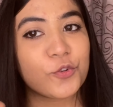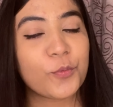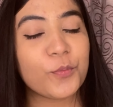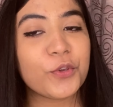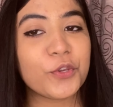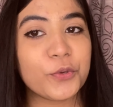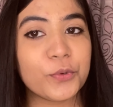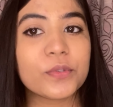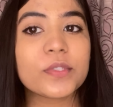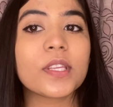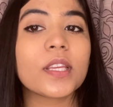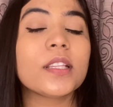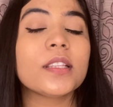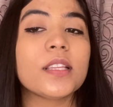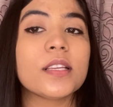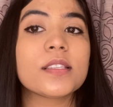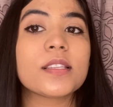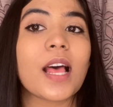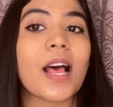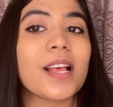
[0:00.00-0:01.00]
be using
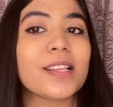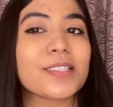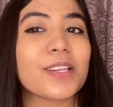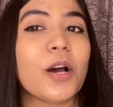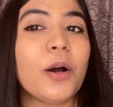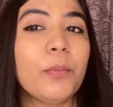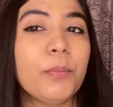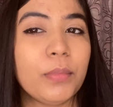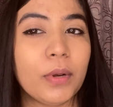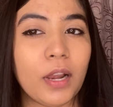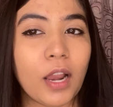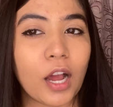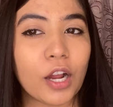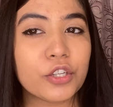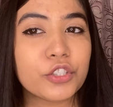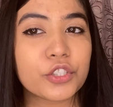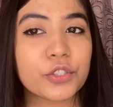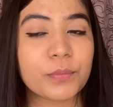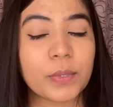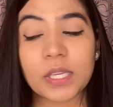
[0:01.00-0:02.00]
this as a
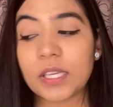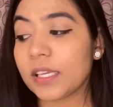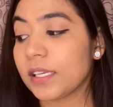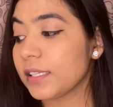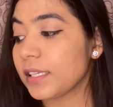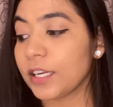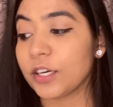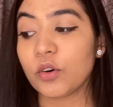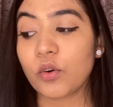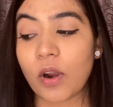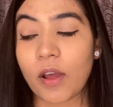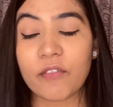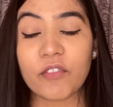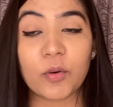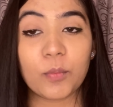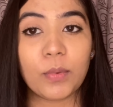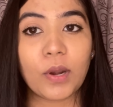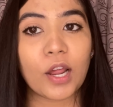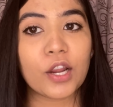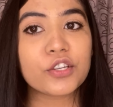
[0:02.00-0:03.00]
blush because I don't have a
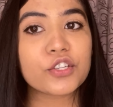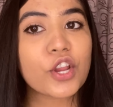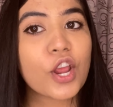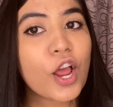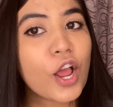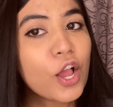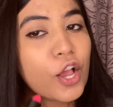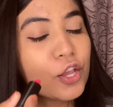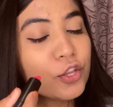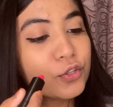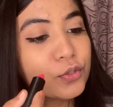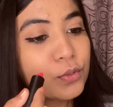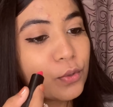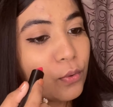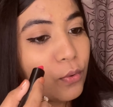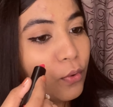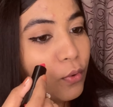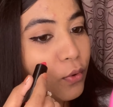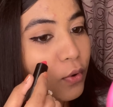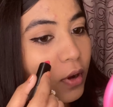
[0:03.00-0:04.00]
blush.
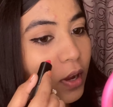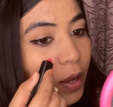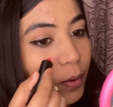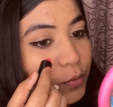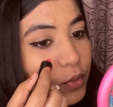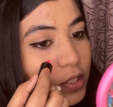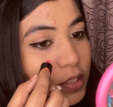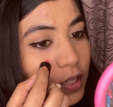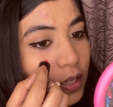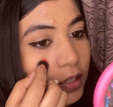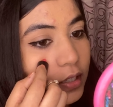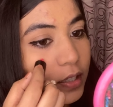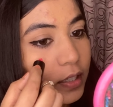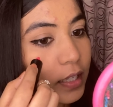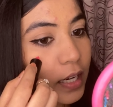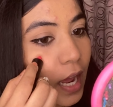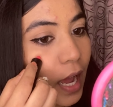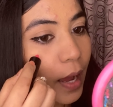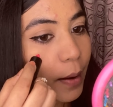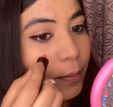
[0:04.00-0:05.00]
So I'm just gonna
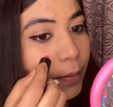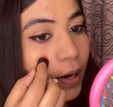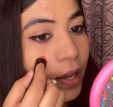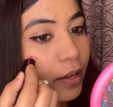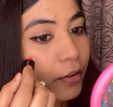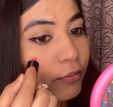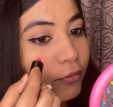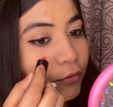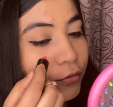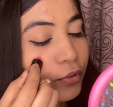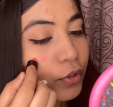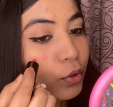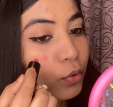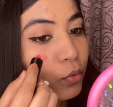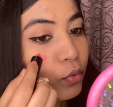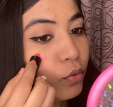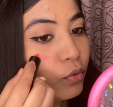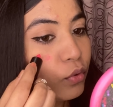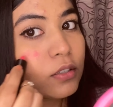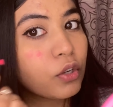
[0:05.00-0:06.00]
dab like
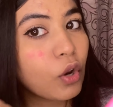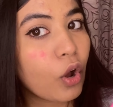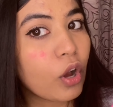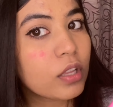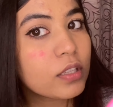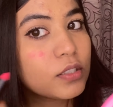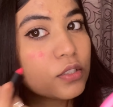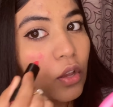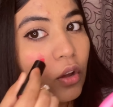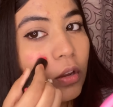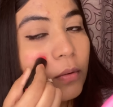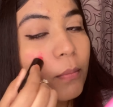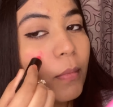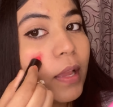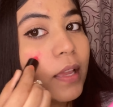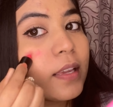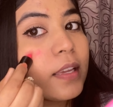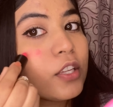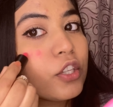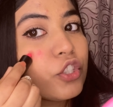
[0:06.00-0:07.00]
few dots on
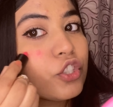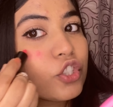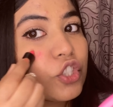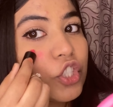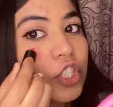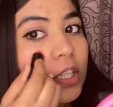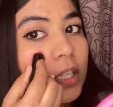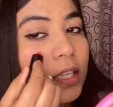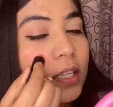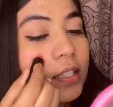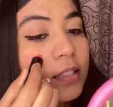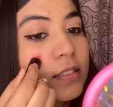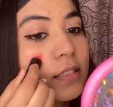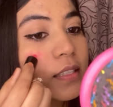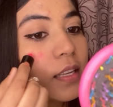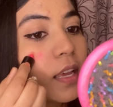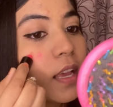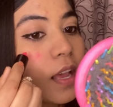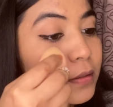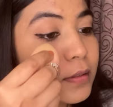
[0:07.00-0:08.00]
my cheeks.
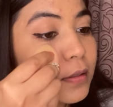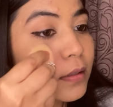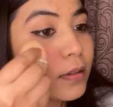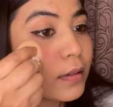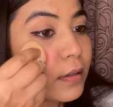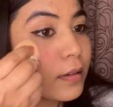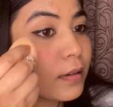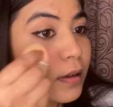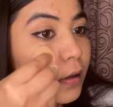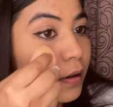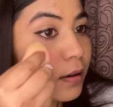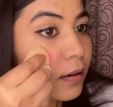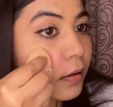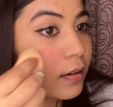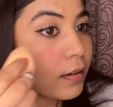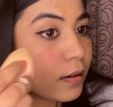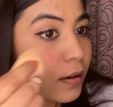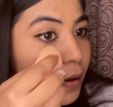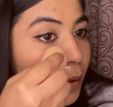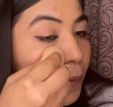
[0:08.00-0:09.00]
I'm just gonna
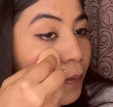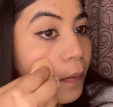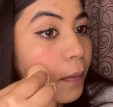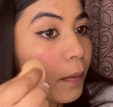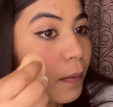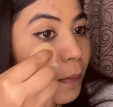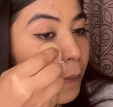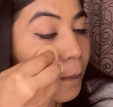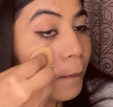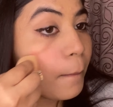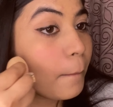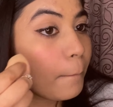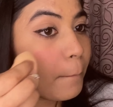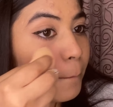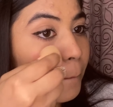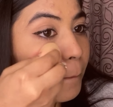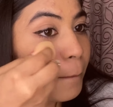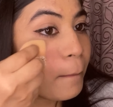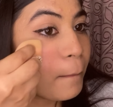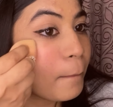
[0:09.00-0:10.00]
blend it with a beauty
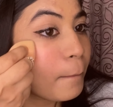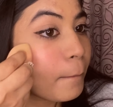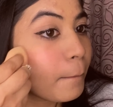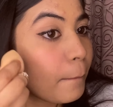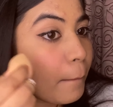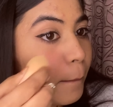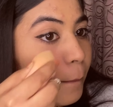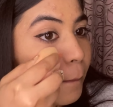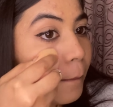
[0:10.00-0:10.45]
blender.